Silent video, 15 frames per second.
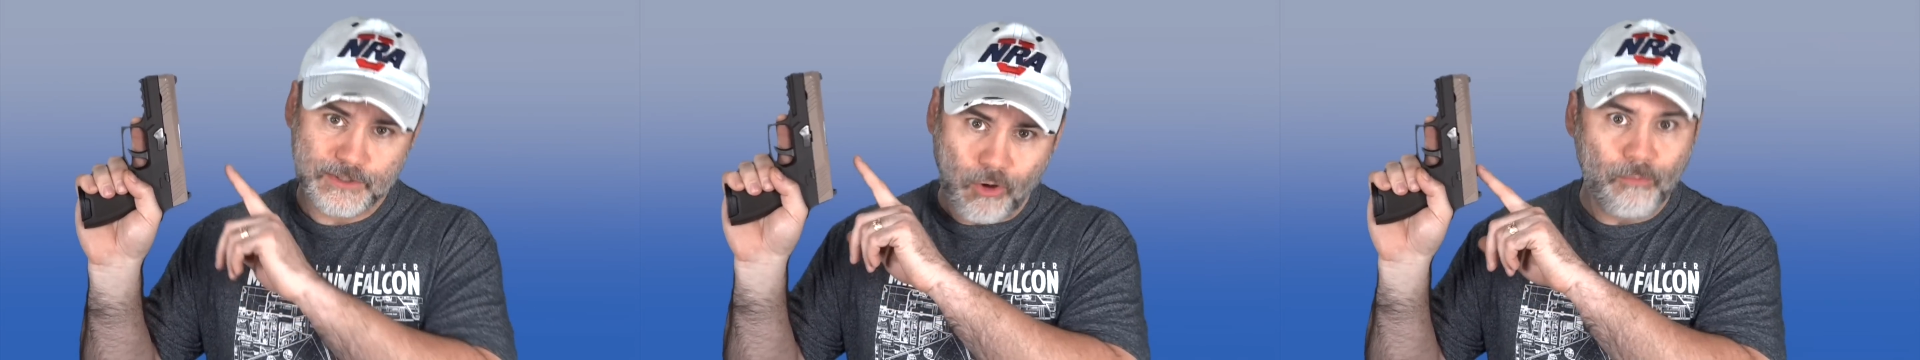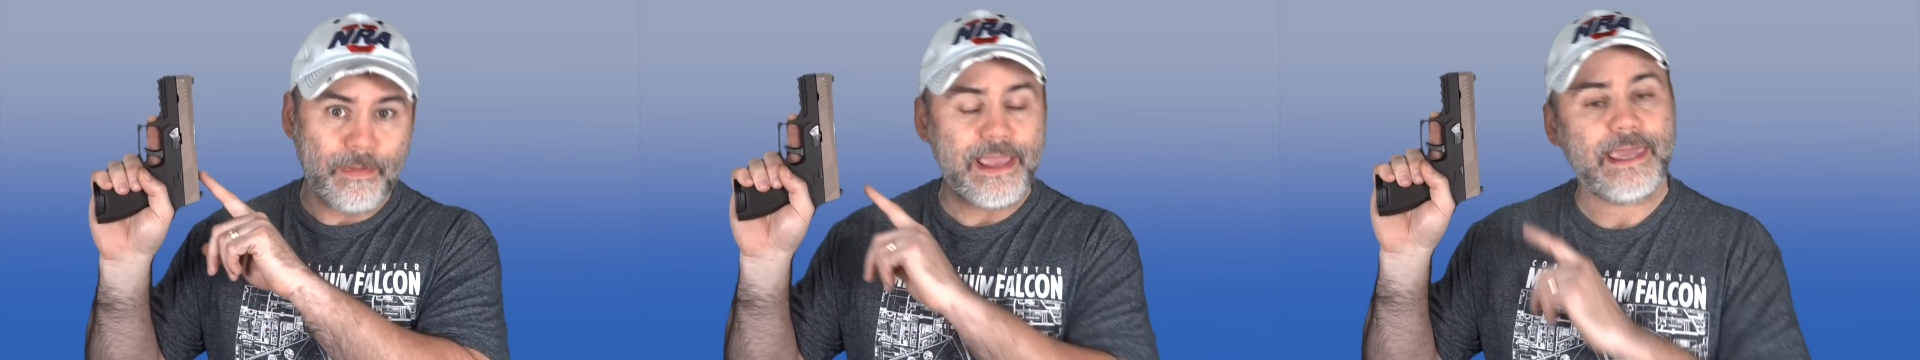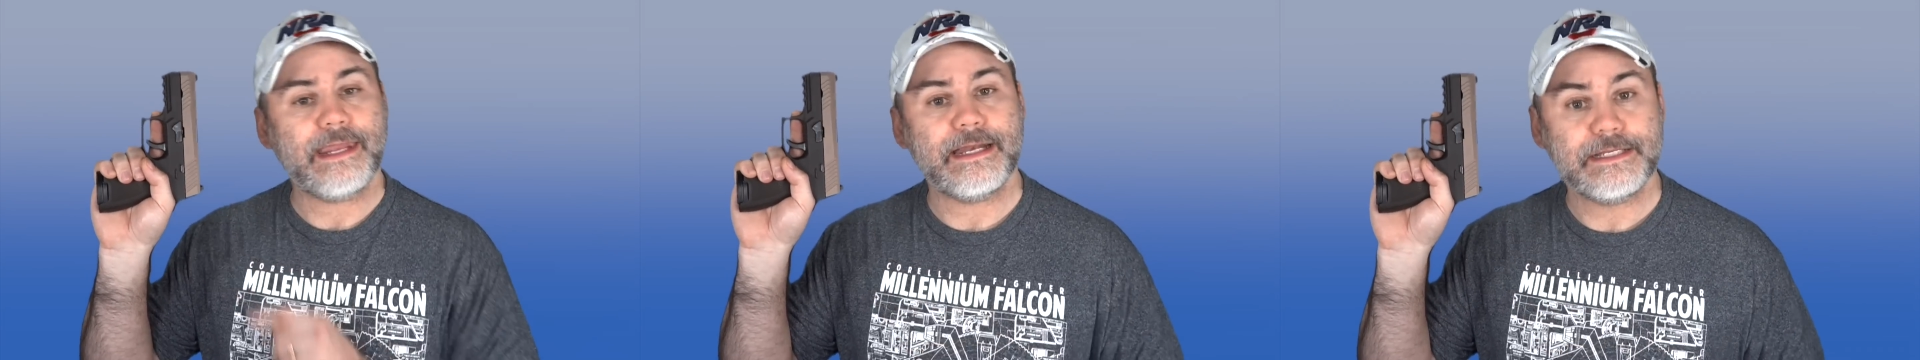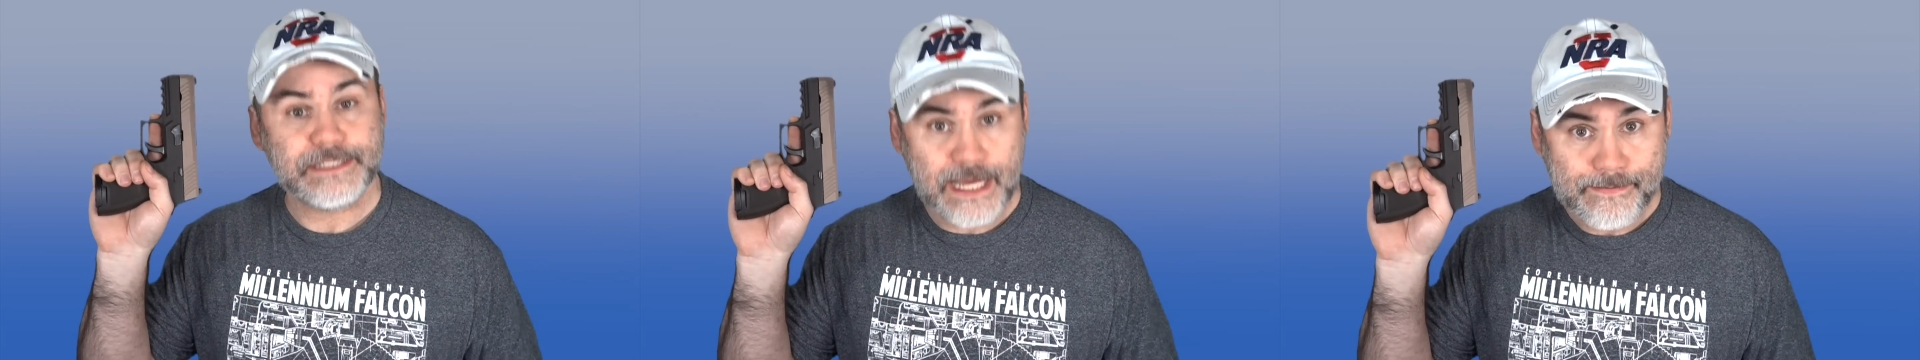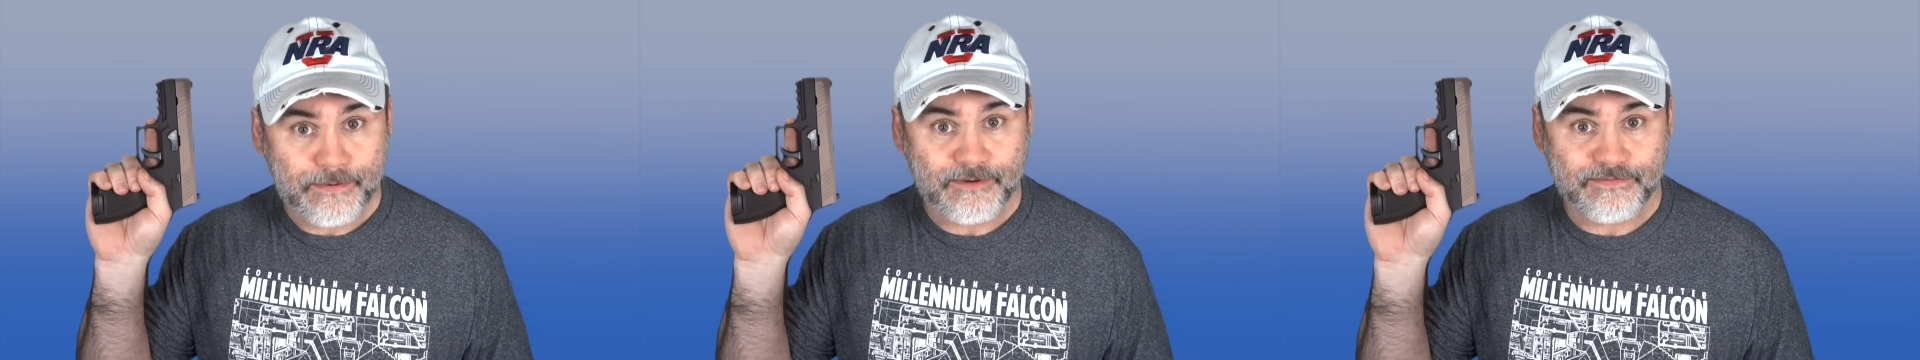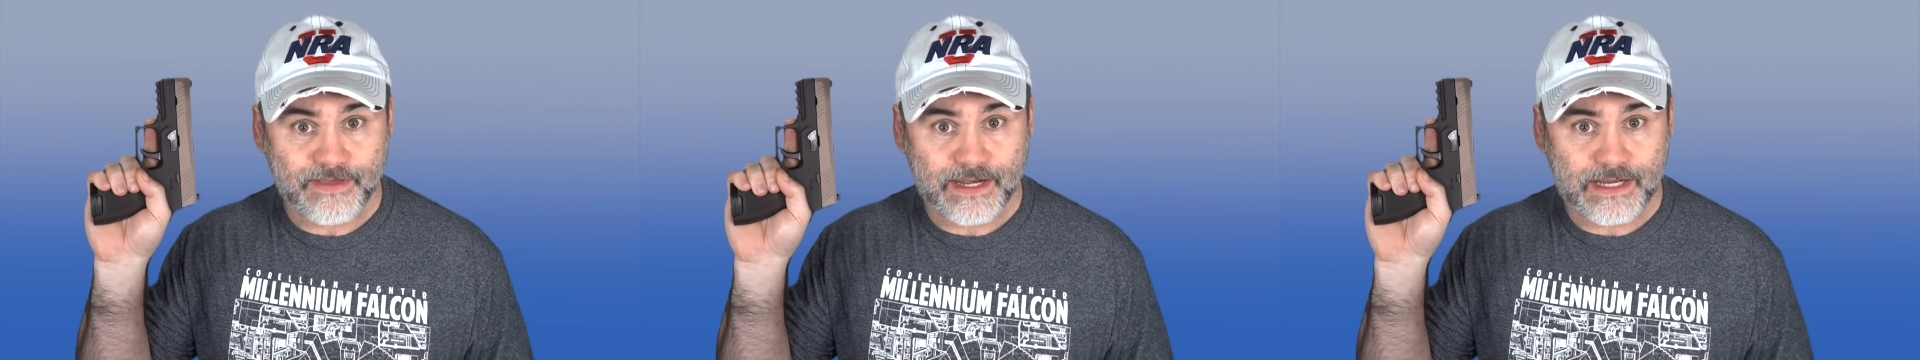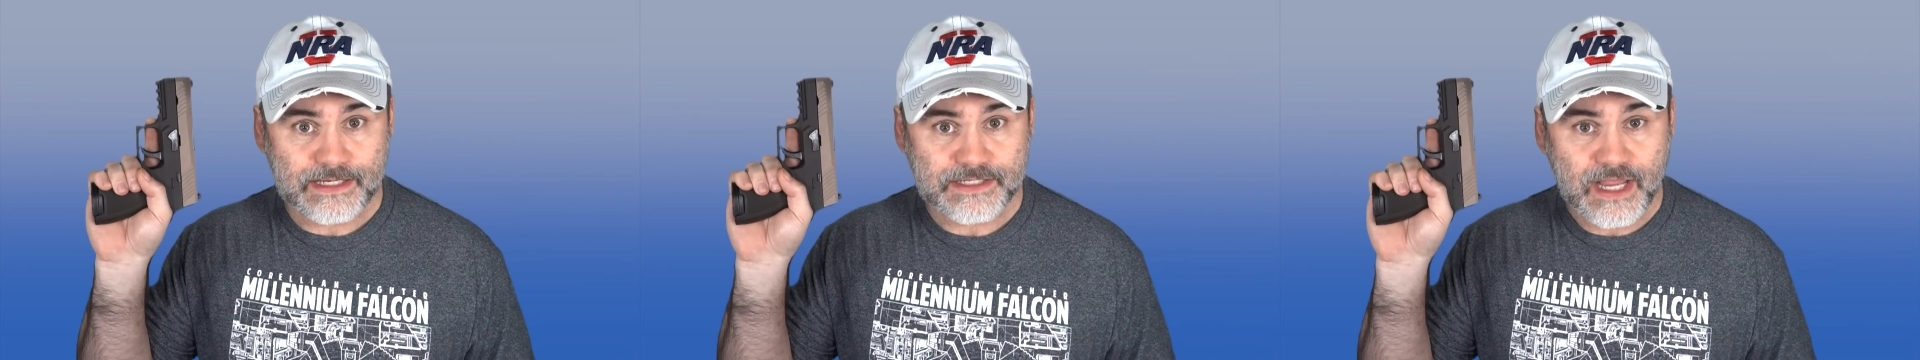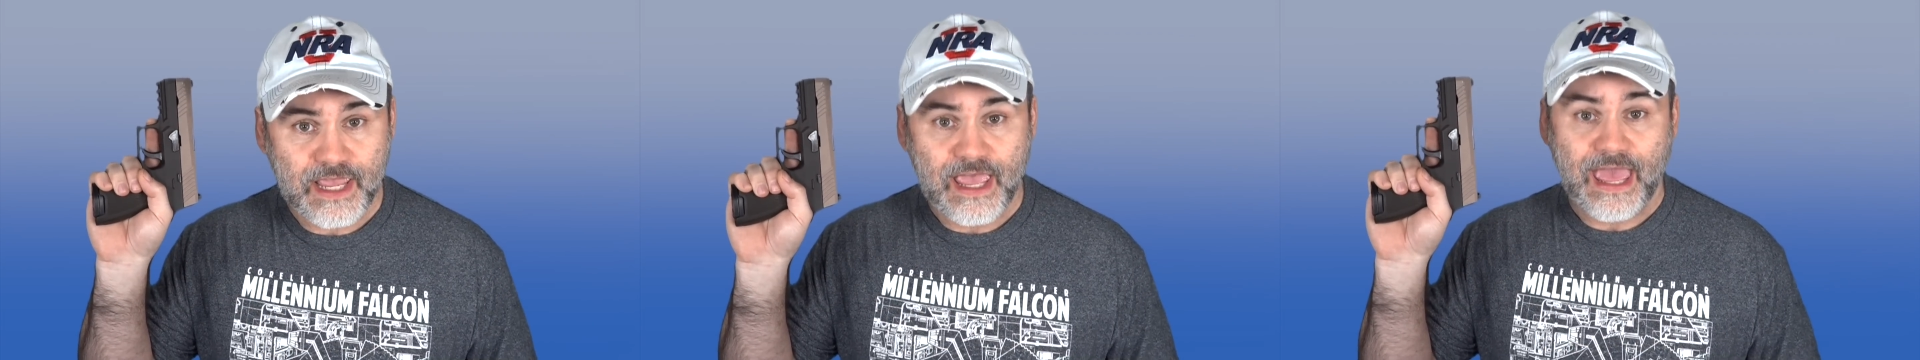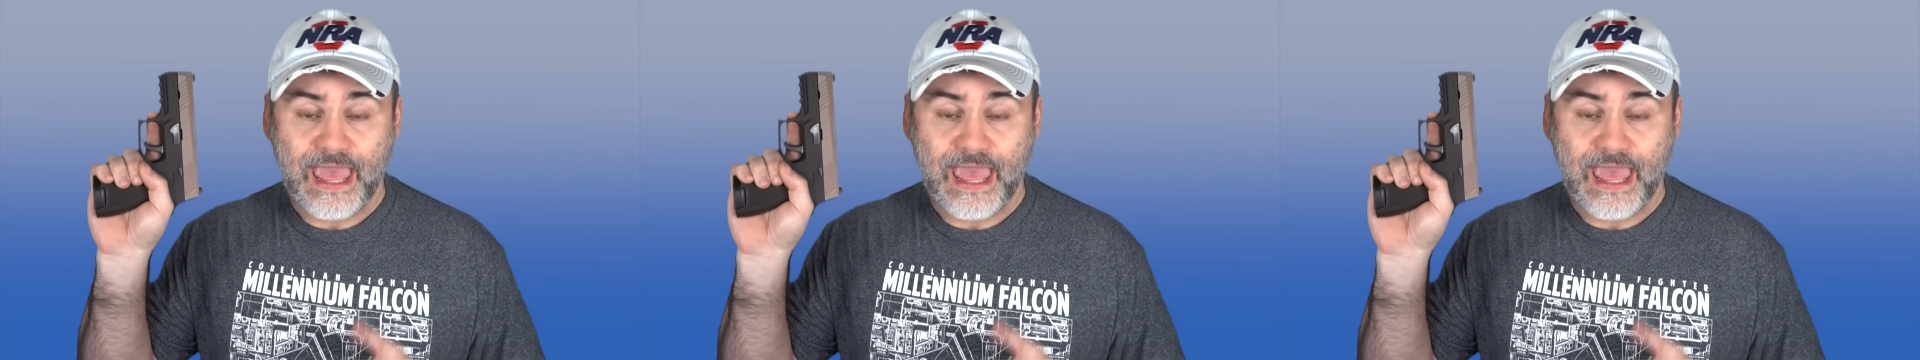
Don't make it a cheaper finish.